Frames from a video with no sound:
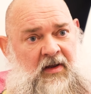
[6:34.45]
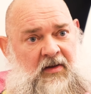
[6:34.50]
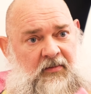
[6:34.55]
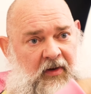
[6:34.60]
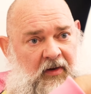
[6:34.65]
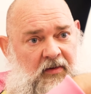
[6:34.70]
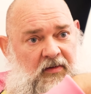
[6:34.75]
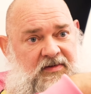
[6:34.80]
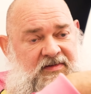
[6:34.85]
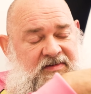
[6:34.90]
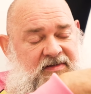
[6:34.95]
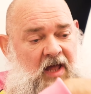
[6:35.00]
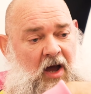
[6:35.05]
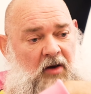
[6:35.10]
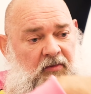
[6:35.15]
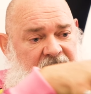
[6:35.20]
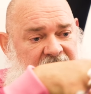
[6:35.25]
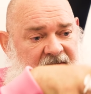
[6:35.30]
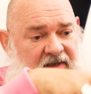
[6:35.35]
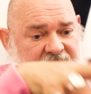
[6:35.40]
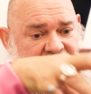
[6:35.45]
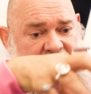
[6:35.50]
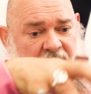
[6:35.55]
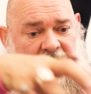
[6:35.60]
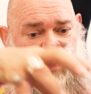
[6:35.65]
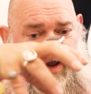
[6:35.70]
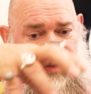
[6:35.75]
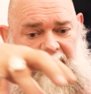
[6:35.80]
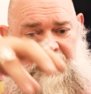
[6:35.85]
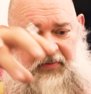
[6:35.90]
because now things are
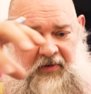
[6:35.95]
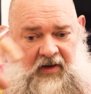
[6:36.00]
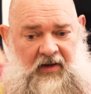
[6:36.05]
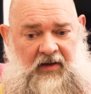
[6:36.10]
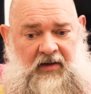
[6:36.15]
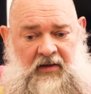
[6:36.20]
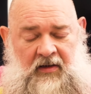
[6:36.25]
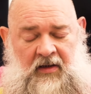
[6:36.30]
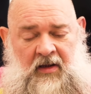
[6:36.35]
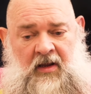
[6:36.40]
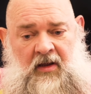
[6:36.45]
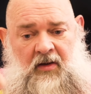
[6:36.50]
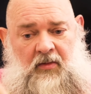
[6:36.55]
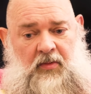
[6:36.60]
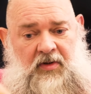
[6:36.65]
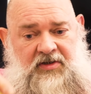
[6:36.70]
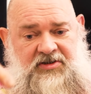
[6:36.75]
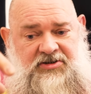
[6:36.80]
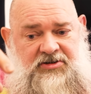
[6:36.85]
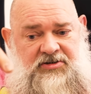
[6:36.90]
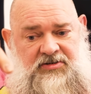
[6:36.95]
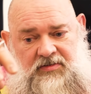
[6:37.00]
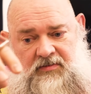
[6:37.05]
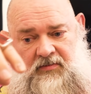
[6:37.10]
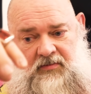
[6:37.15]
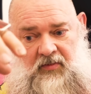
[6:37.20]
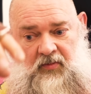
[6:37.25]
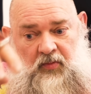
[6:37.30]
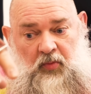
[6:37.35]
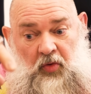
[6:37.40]
happening which
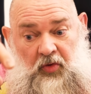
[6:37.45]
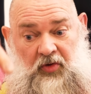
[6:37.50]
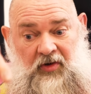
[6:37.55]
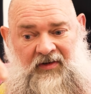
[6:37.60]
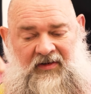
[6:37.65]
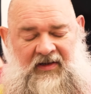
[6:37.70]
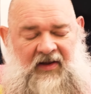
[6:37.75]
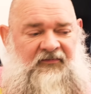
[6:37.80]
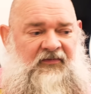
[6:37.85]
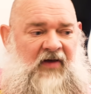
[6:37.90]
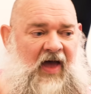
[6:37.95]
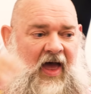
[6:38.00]
wouldn't have